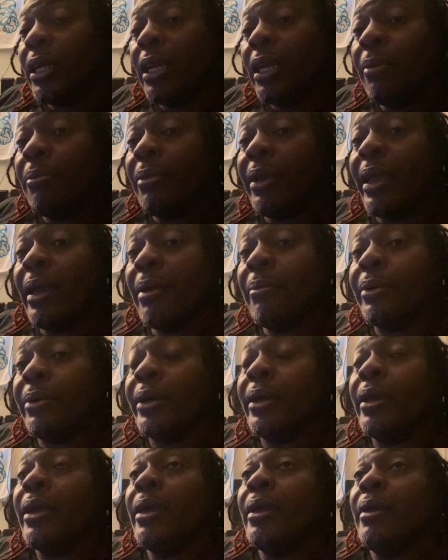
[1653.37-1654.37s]
it, man, but
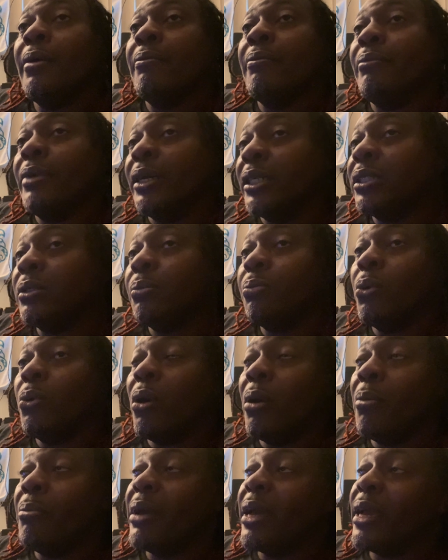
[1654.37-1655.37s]
much
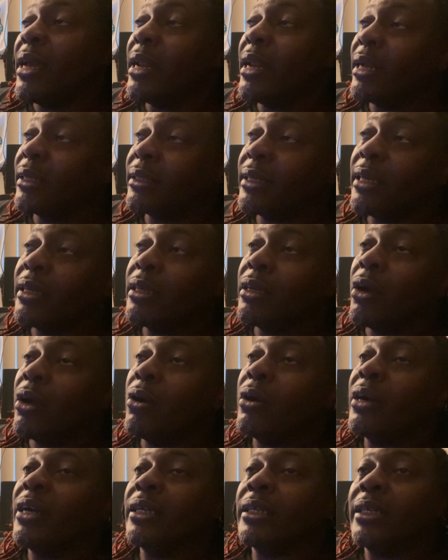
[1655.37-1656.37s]
support, man. I thank y'all
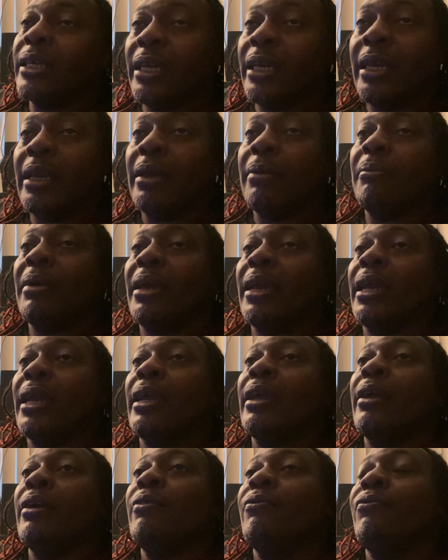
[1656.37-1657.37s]
again, man,
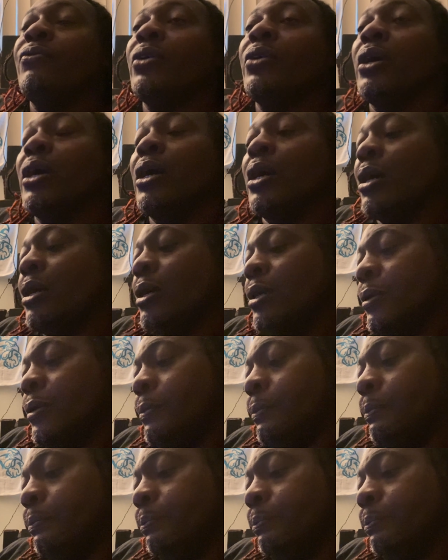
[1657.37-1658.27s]
for